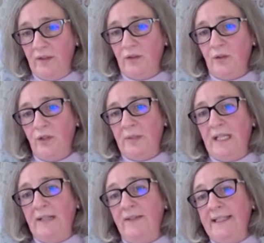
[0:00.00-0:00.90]
So you
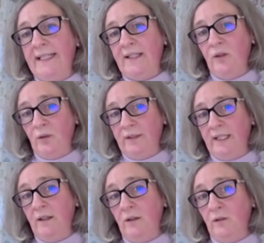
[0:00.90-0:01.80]
will find this note
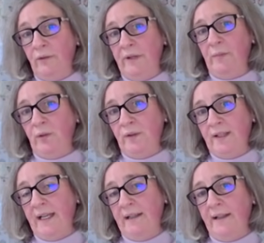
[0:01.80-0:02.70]
in all
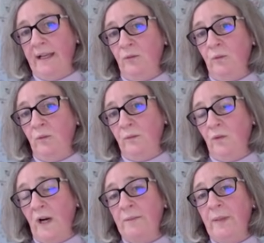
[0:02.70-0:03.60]
reports, and
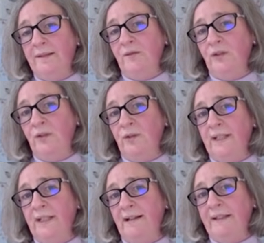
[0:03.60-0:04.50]
one part of the
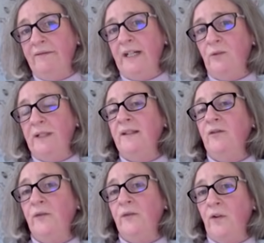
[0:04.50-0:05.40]
note clarify what is
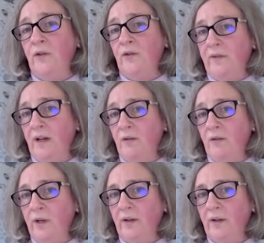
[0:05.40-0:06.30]
the focus of our
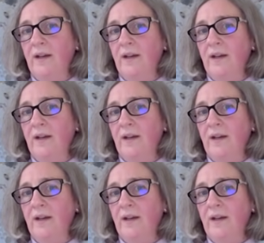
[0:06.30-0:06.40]
work,